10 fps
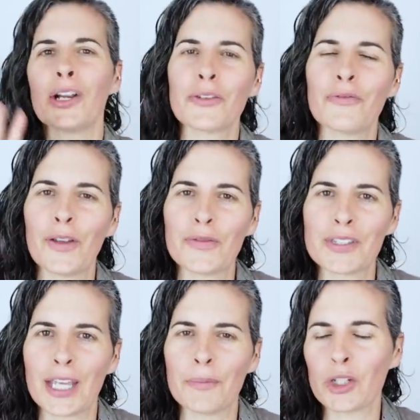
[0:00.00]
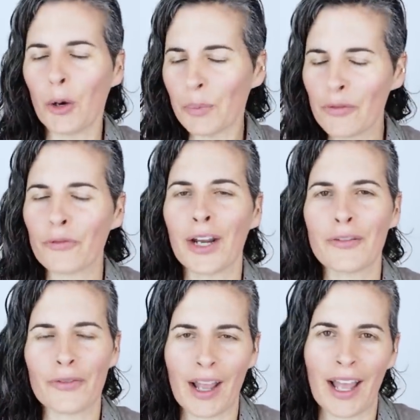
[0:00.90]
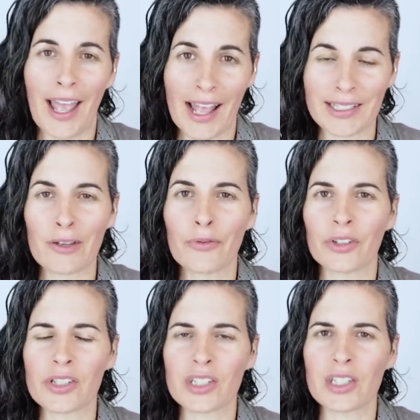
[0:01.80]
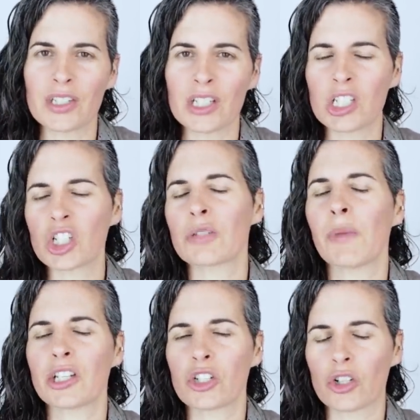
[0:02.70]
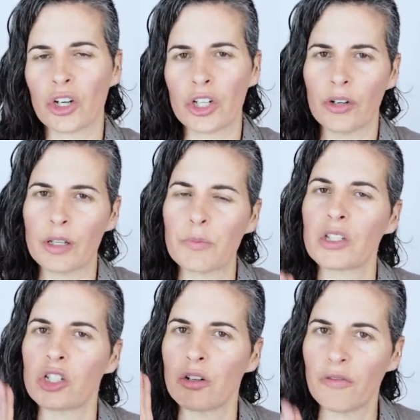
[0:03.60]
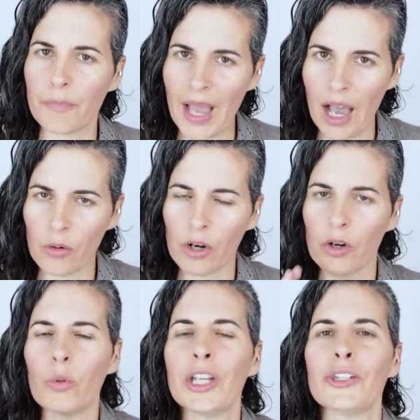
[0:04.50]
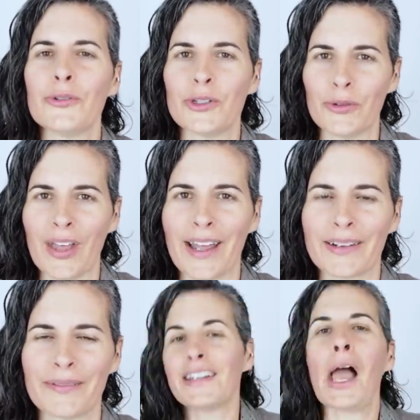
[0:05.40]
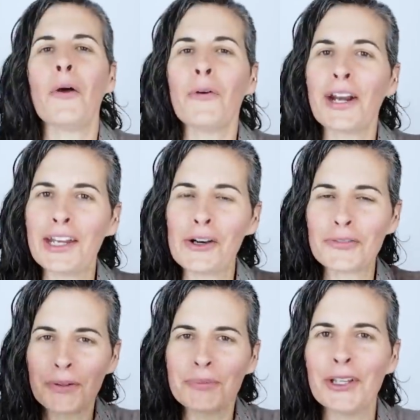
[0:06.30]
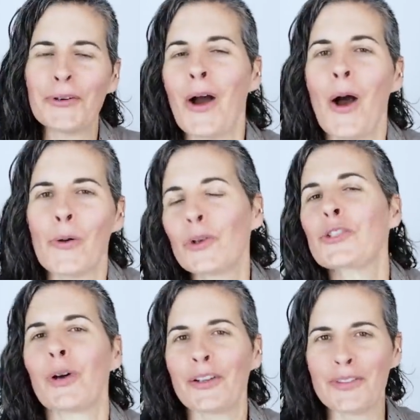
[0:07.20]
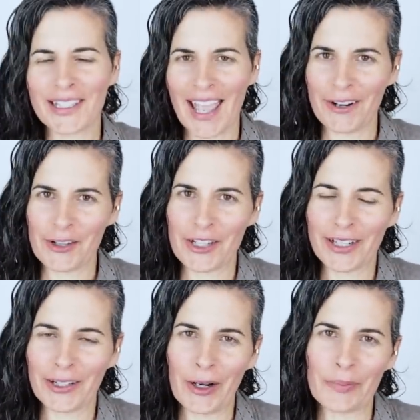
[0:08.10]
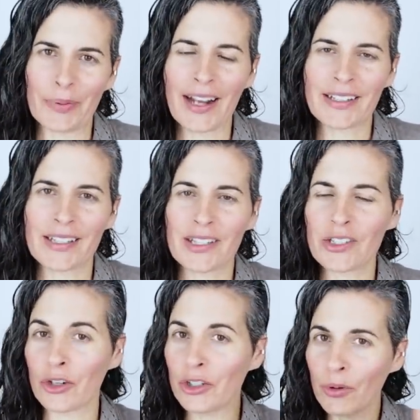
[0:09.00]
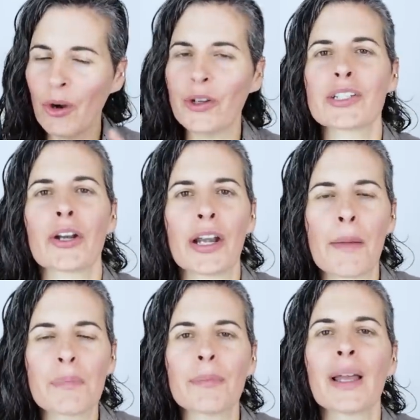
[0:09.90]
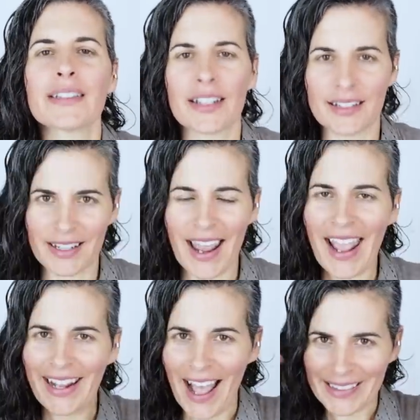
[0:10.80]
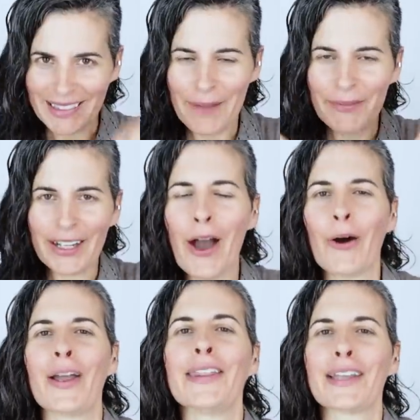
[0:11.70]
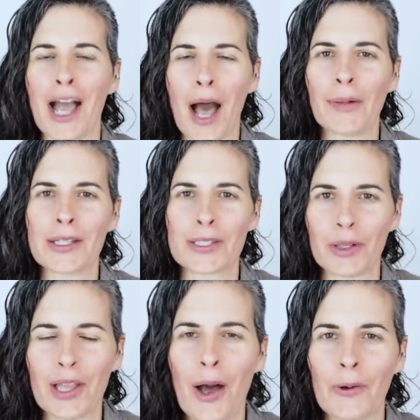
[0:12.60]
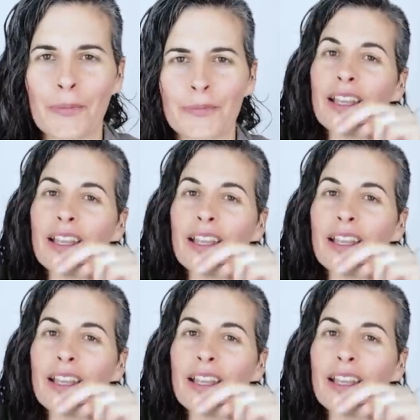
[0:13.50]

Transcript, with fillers: there's the fifth tip. Don't be afraid for asking for assistance. Just make sure you're in a position of power when you do that. Now I want to hear from you. Which one of these energy clearing practices are you going to start implementing today? Let me know in the comments below.